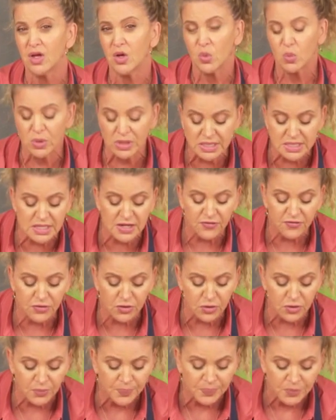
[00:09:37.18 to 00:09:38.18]
with
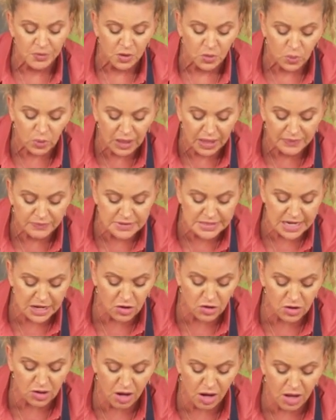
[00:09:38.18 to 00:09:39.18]
seafood. We have
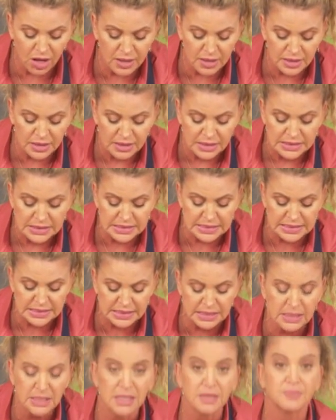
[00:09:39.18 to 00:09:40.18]
tarragon,
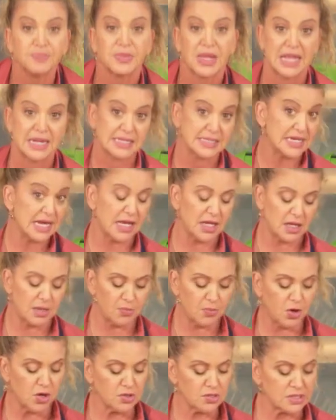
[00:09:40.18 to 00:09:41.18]
dill, and Italian
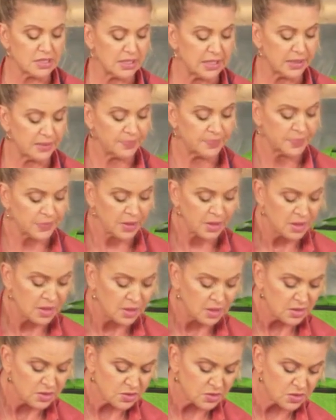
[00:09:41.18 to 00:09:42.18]
parsley.
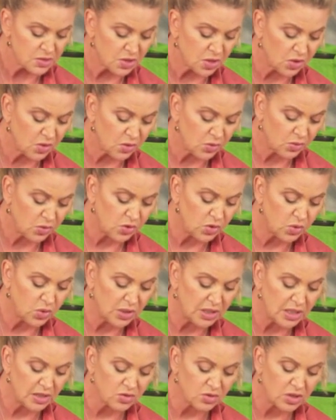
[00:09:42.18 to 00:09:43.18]
So you
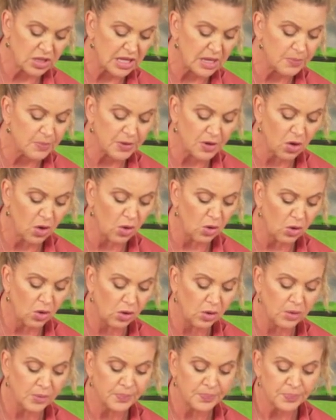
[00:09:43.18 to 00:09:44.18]
can either keep it
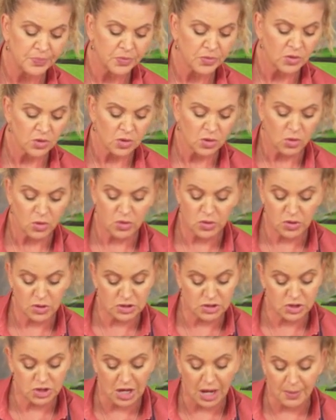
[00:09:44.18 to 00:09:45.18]
whole or you
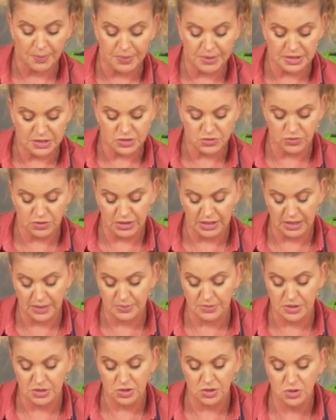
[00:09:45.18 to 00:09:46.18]
can chop it. It's really
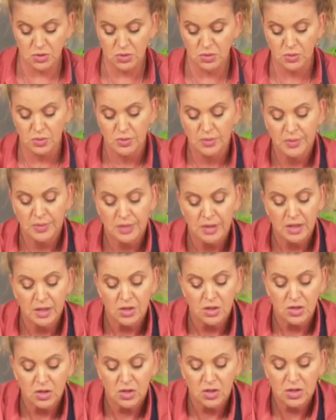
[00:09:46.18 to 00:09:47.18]
up to you.
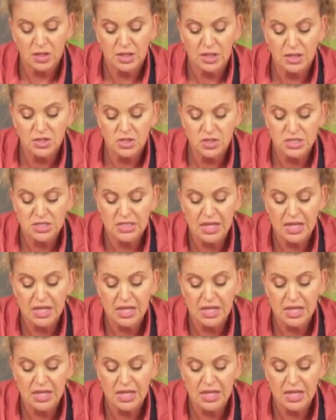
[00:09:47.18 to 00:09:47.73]
You can just